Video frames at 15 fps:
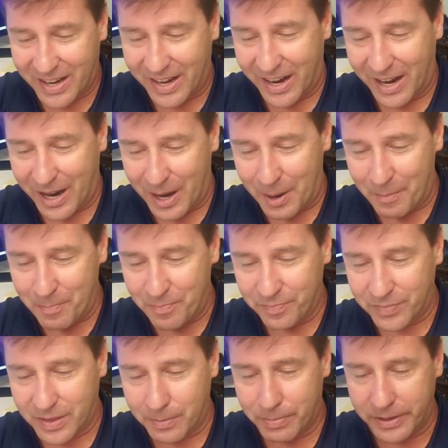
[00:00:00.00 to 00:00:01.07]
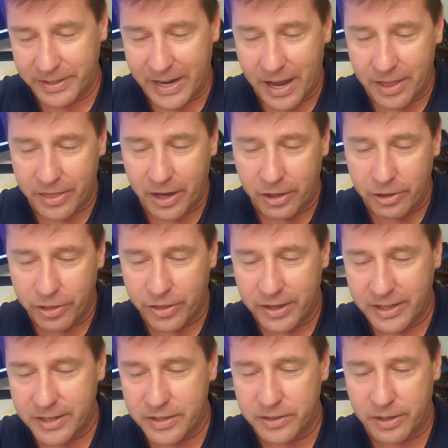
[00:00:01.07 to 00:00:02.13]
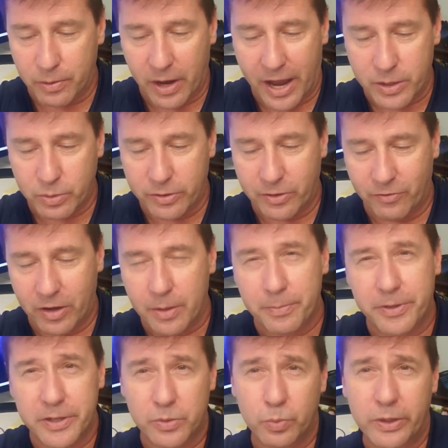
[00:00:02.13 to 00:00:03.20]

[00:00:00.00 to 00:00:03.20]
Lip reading: But yeah, the other thing is that as we developed this,